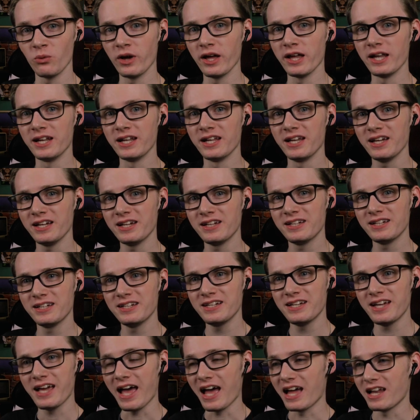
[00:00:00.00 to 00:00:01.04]
win.
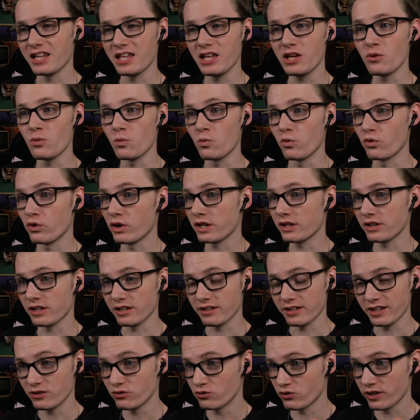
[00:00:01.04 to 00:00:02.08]
And he really
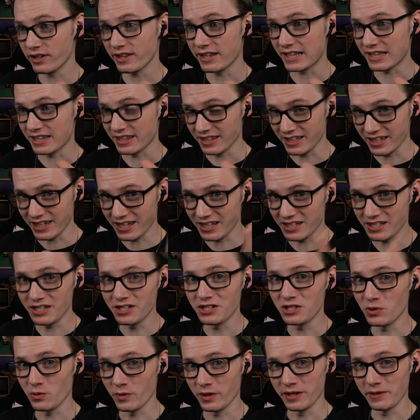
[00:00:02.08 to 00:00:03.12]
leaned
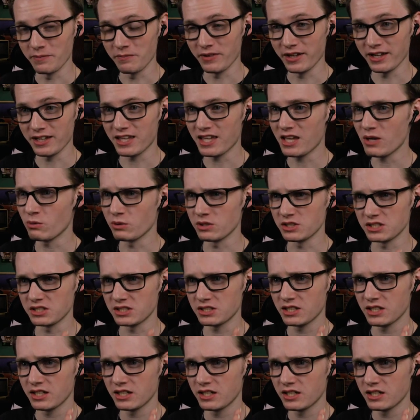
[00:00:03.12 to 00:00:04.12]
into it. Like, he was,